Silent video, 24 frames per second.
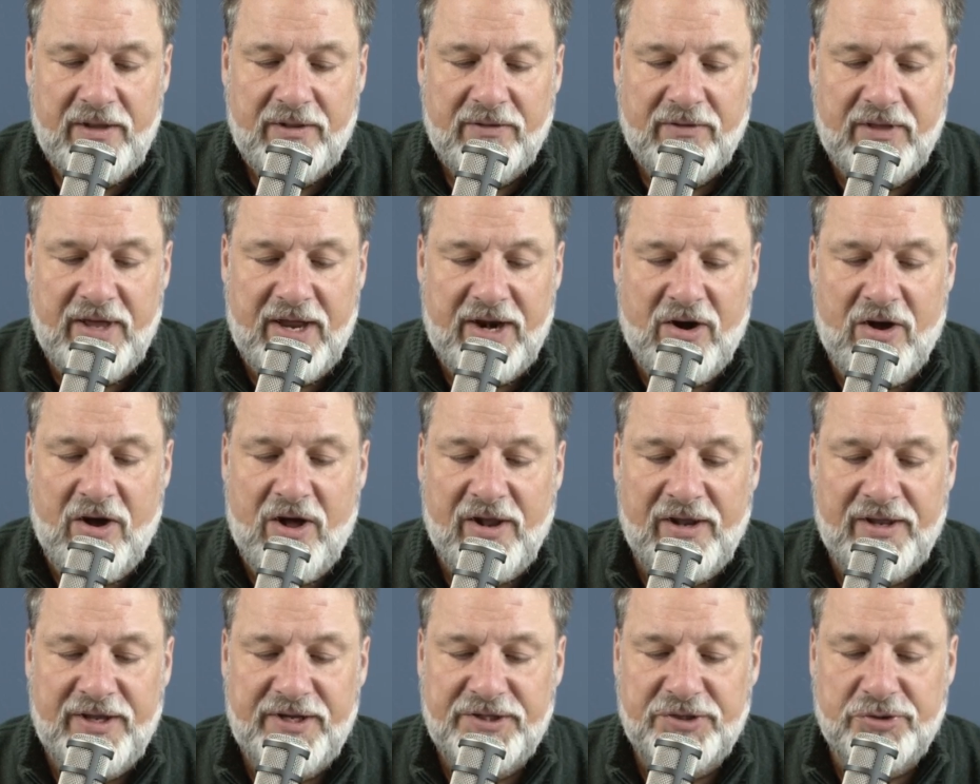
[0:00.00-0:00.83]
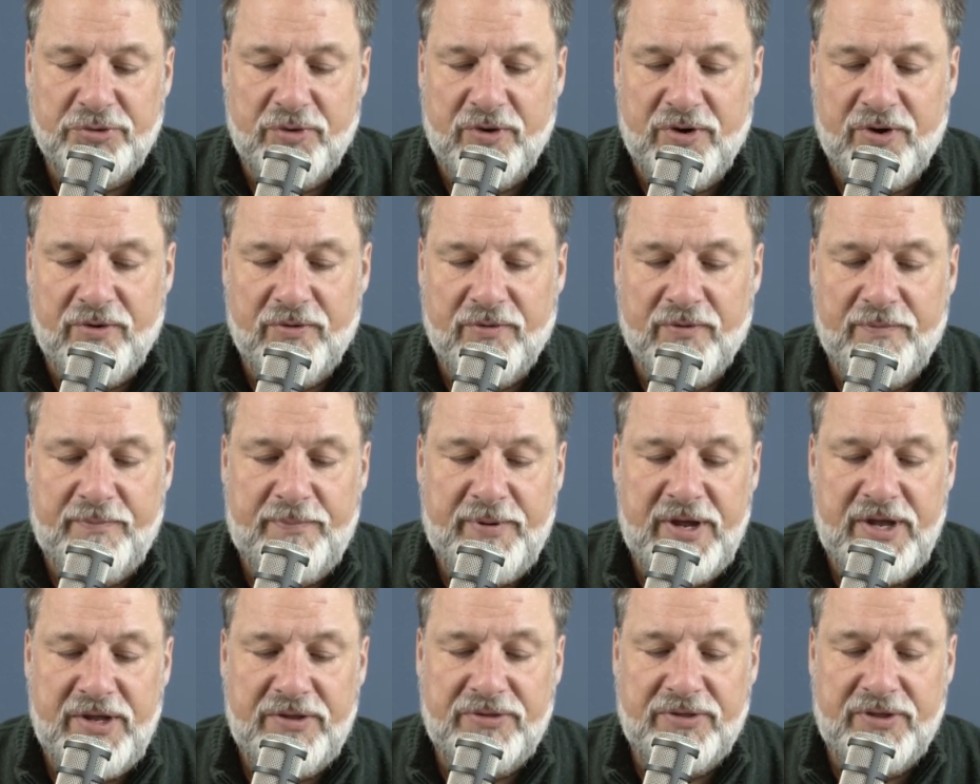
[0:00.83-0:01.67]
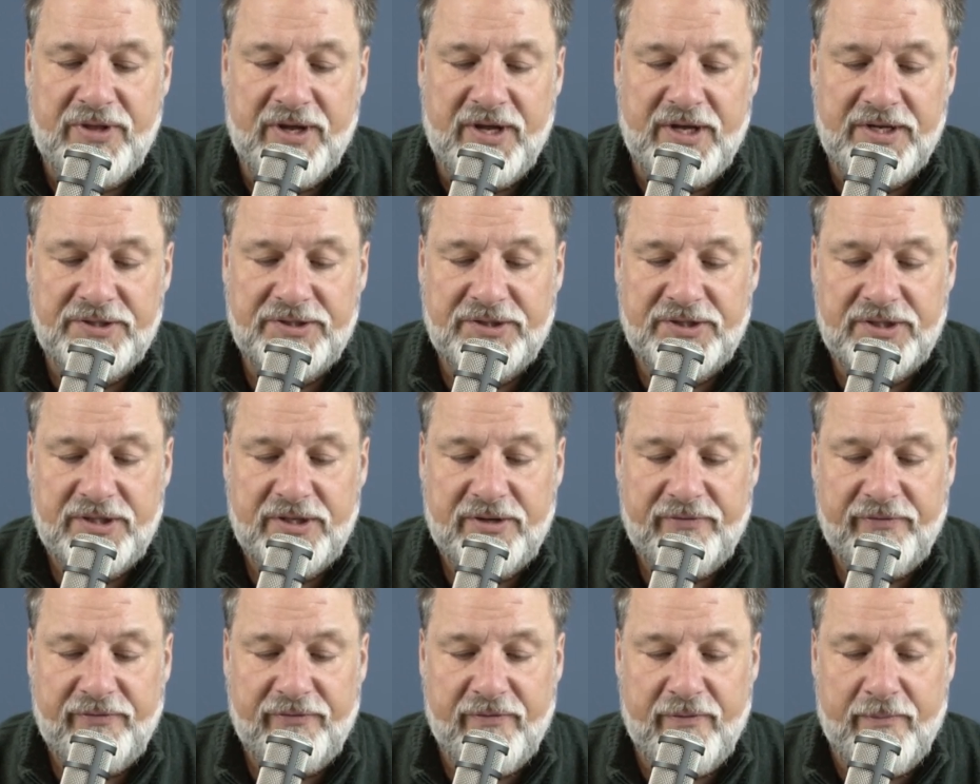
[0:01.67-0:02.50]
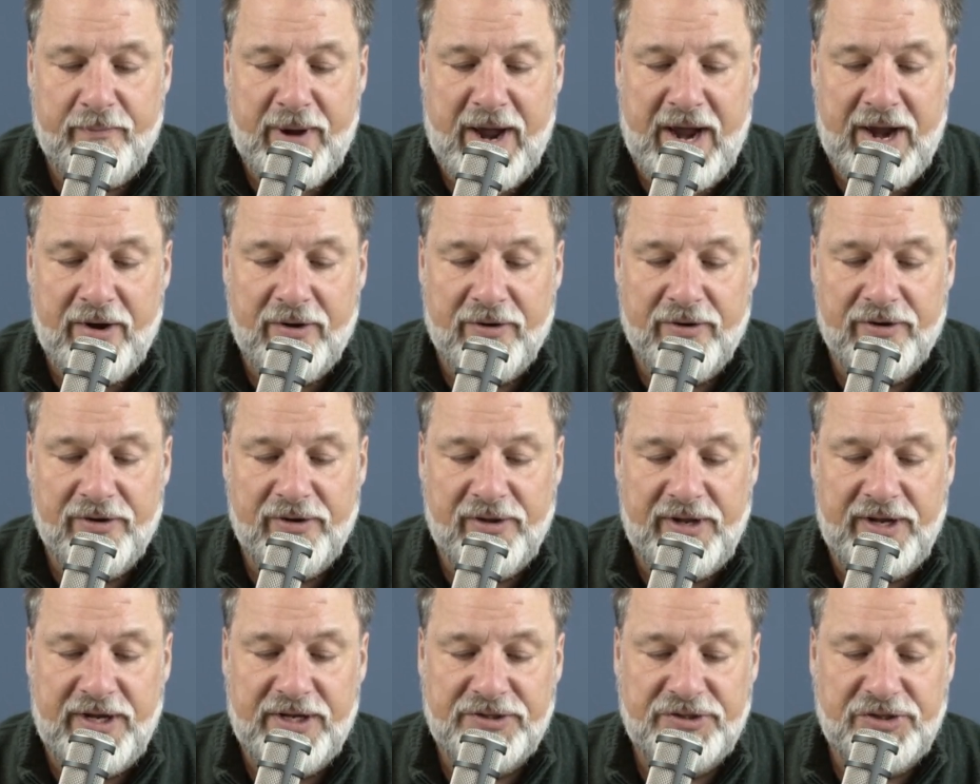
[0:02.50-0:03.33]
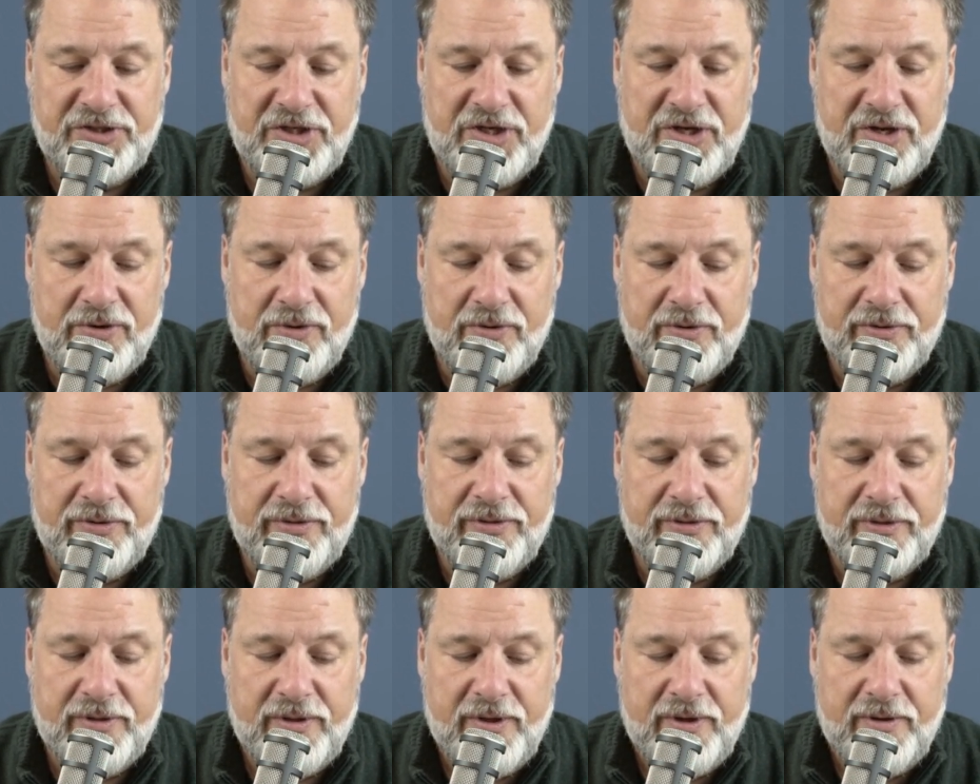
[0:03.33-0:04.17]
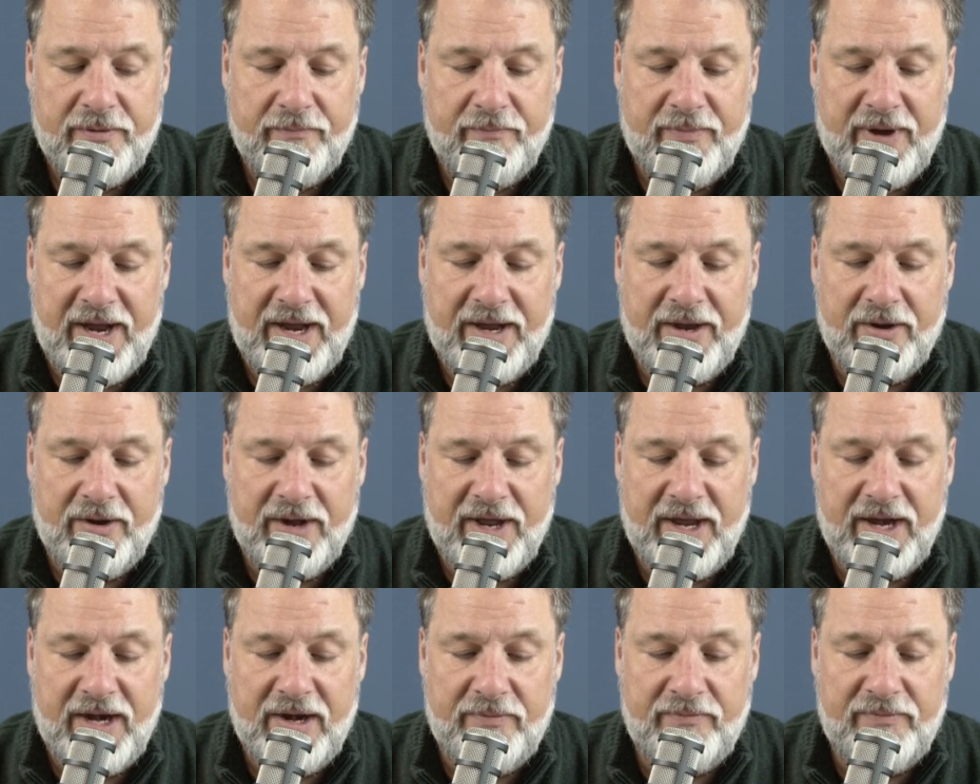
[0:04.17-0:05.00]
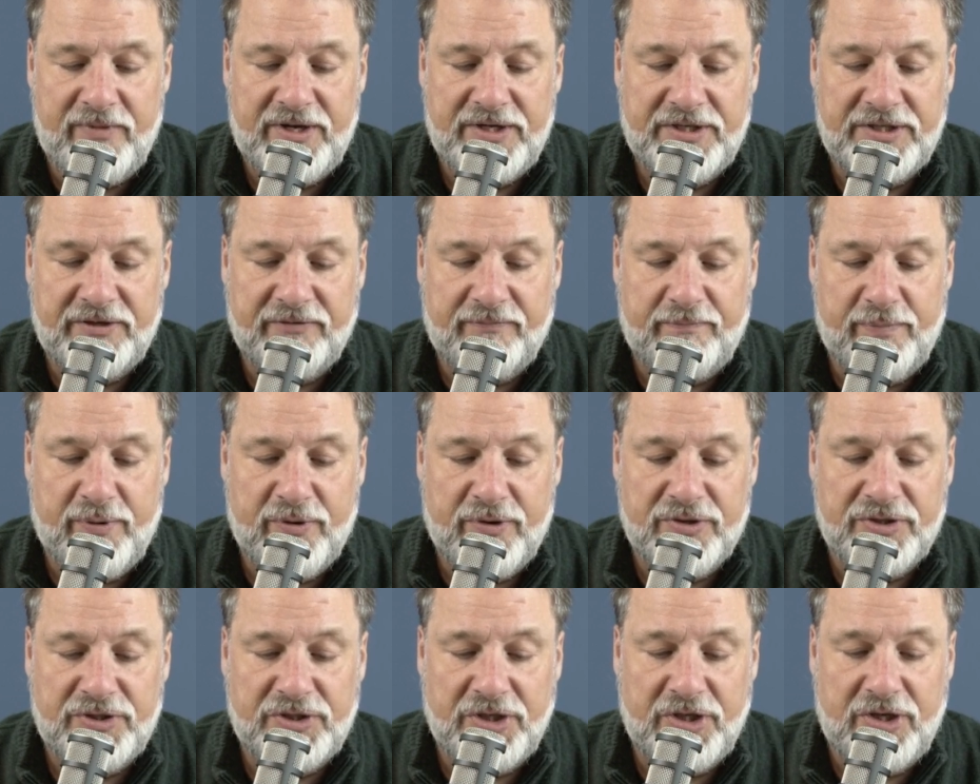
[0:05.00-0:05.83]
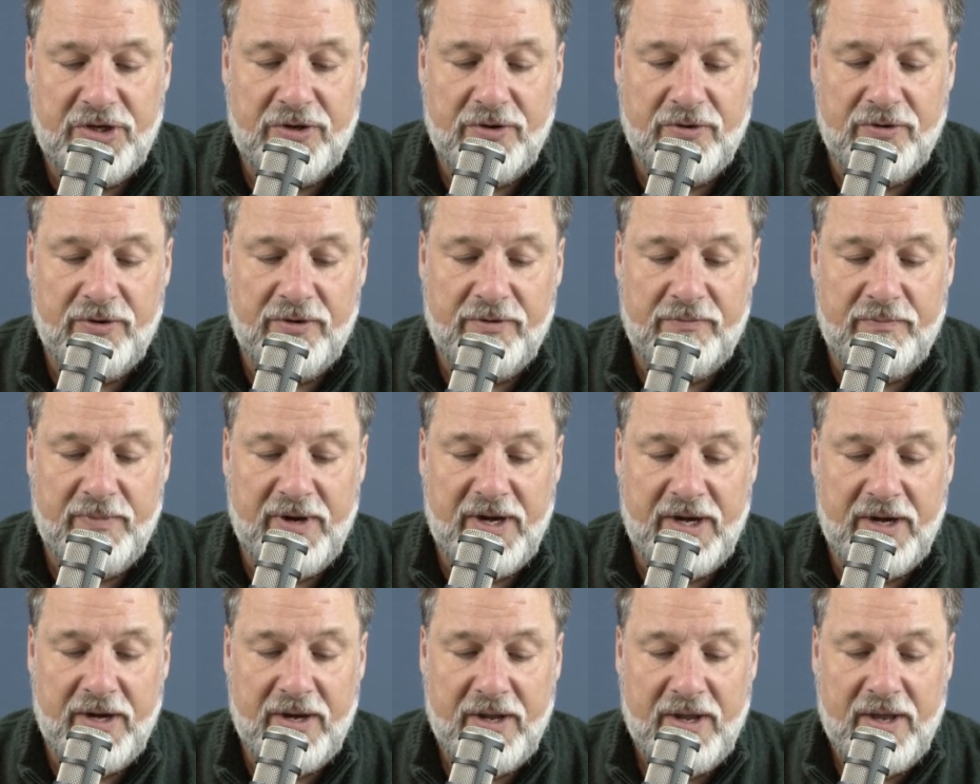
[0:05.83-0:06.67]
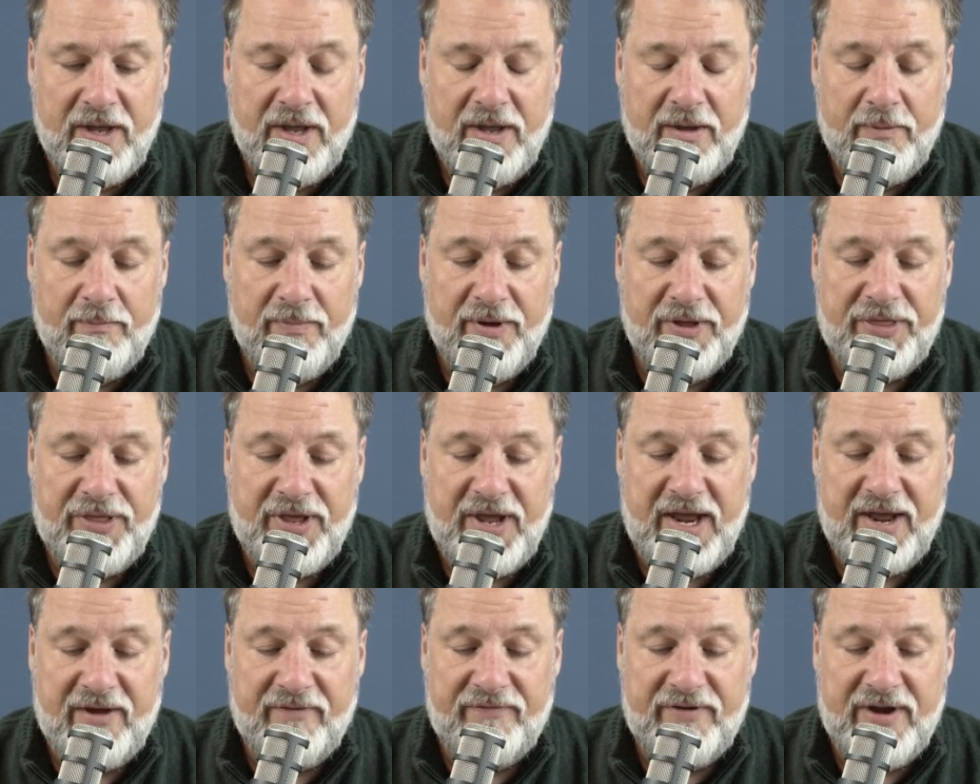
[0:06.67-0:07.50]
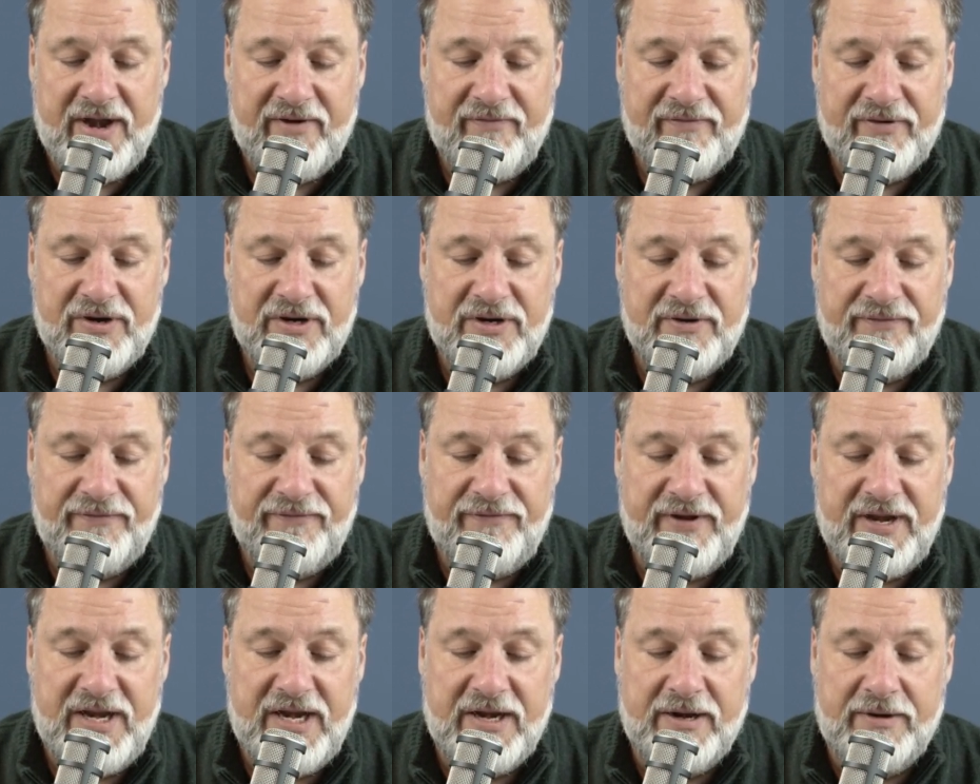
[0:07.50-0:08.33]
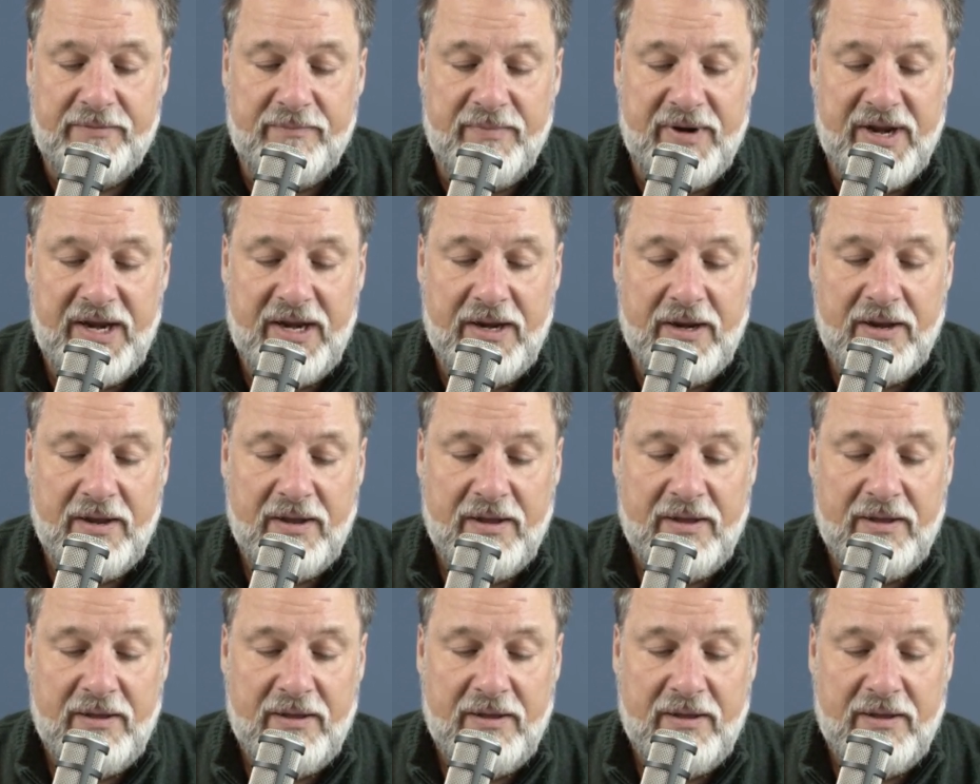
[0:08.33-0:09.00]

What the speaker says: Let all Israel repeat this. From my earliest youth, my enemies have persecuted me, but they have never defeated me.